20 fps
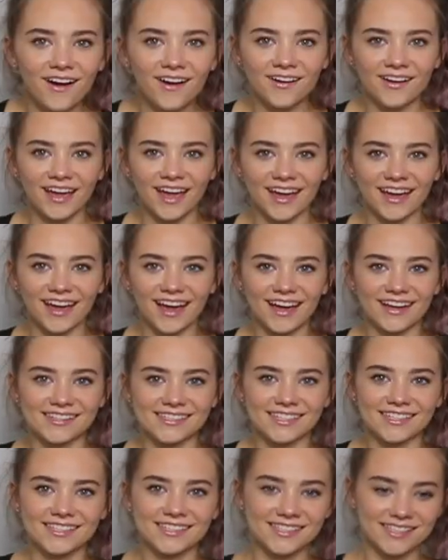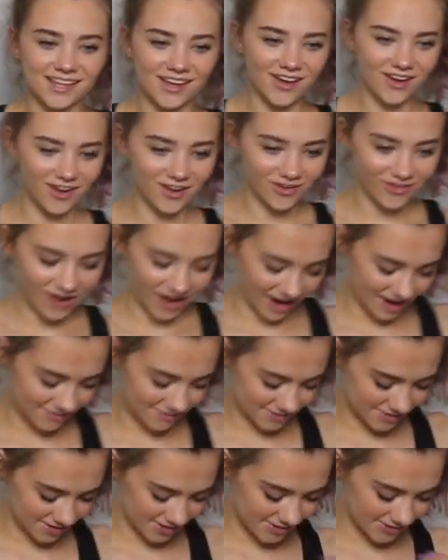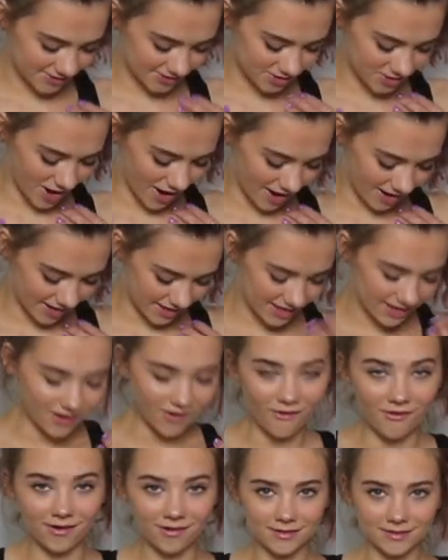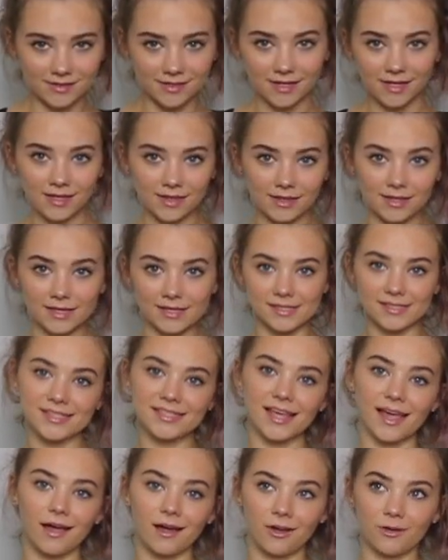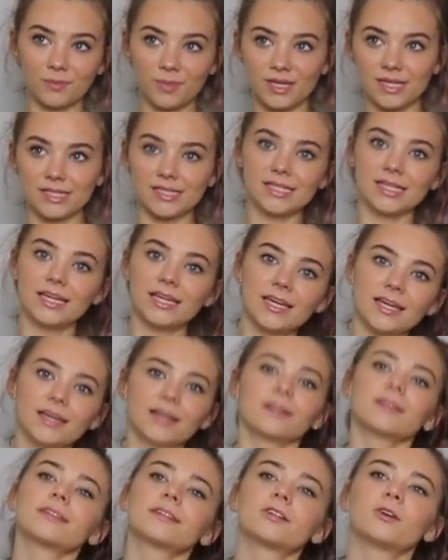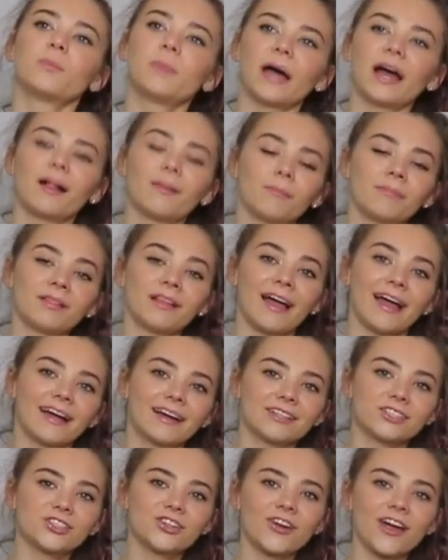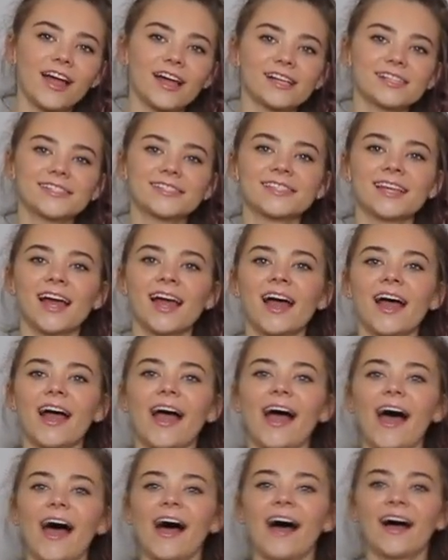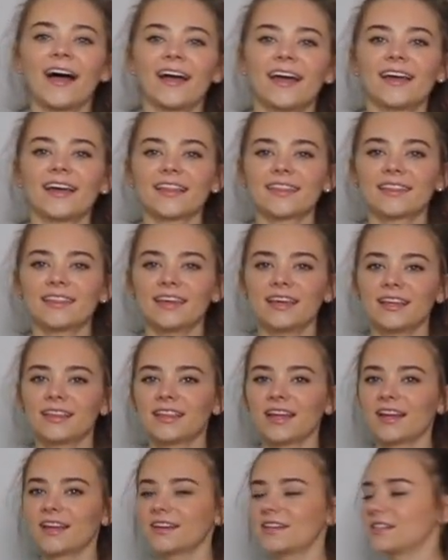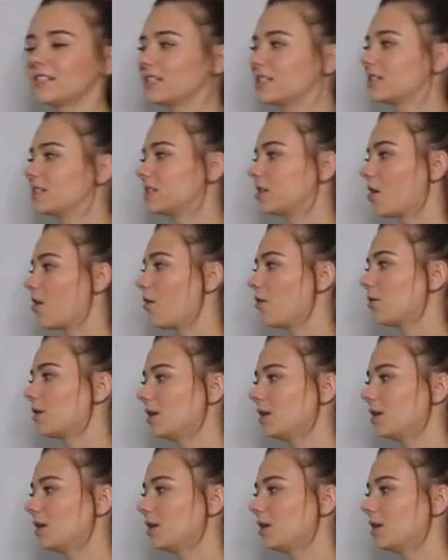Okay guys, so after trying on this LBD little black dress, I think that it is so